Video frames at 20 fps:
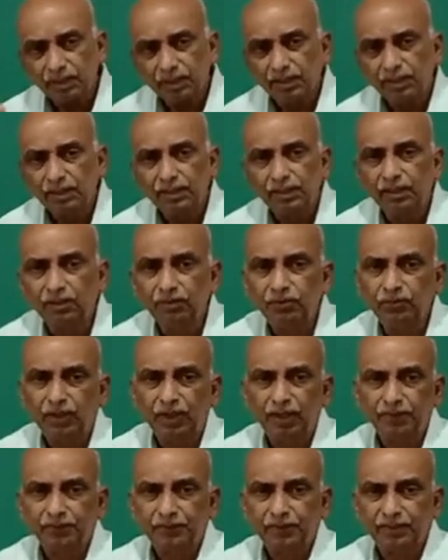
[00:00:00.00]
Now
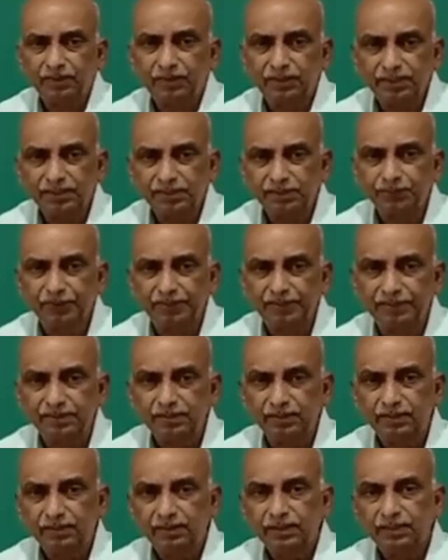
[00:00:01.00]
after S phase,
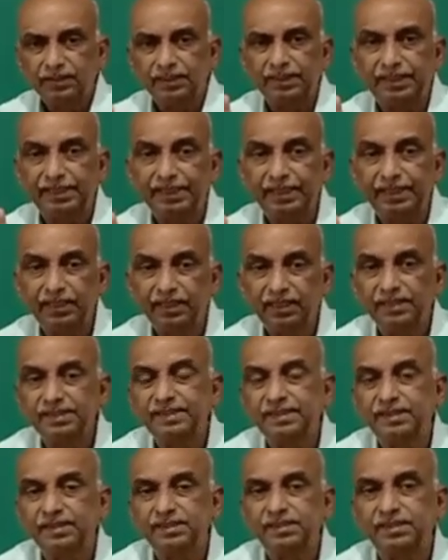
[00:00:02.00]
the DNA
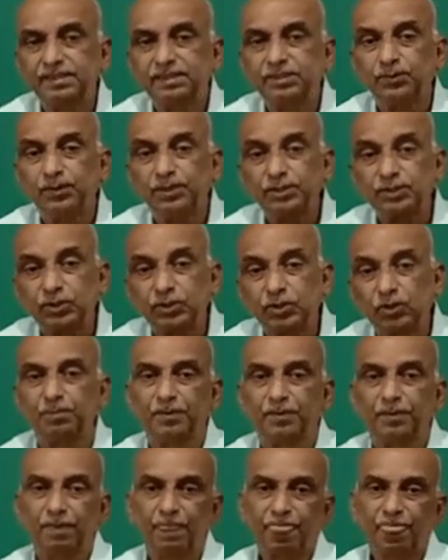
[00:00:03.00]
synthesis will
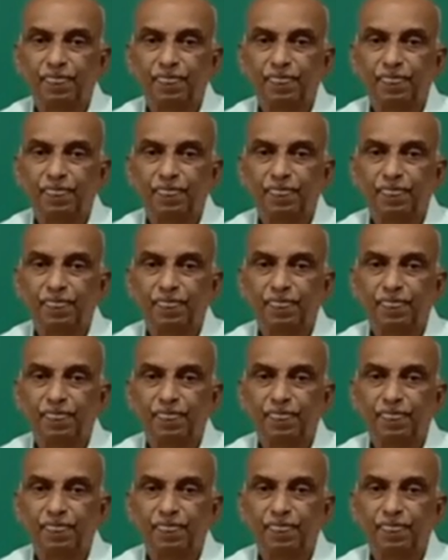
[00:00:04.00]
stop.